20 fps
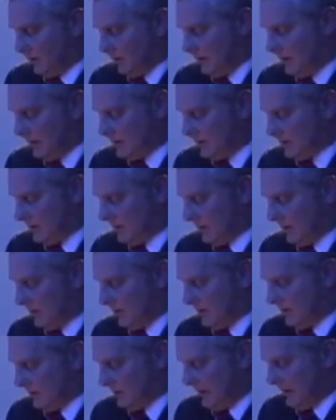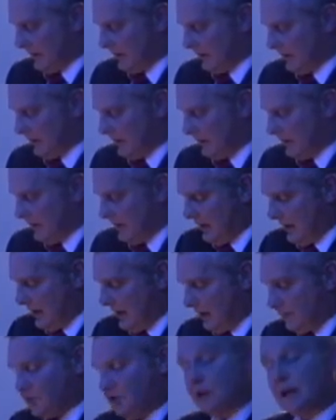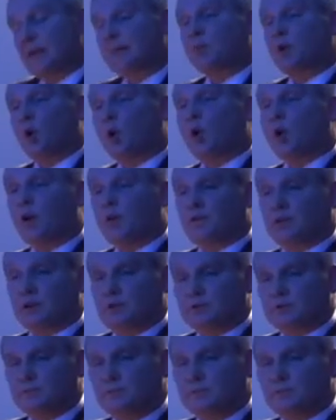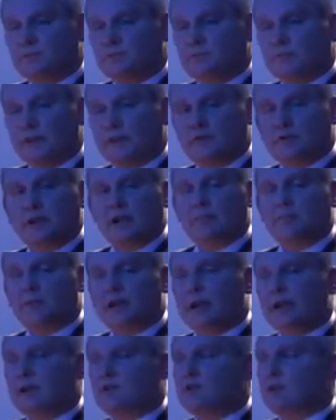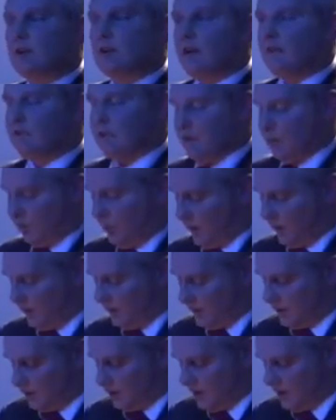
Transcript: this decade, have shaped all of us. They've shaped each and every one of us